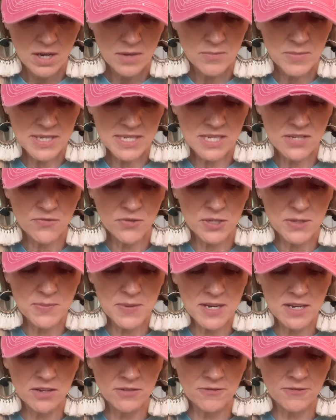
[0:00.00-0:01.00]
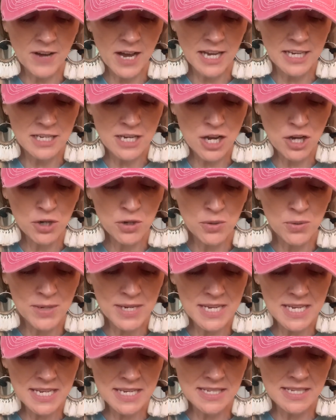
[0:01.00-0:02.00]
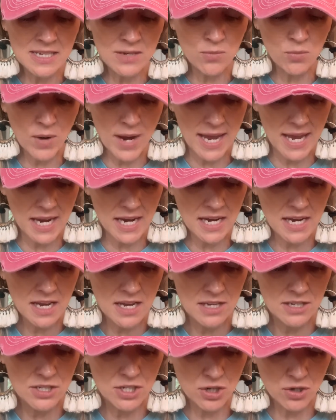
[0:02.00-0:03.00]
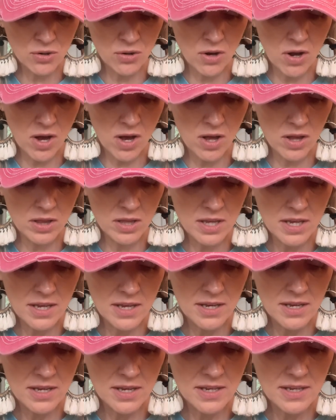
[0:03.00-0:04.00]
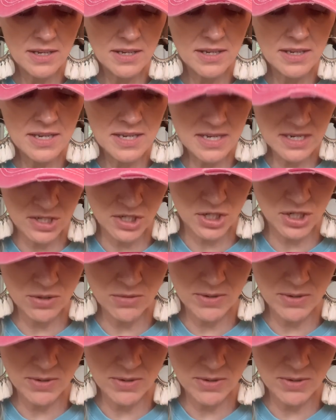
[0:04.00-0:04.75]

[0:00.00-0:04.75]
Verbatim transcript: Mrs. Frisby could find no easy way to crawl into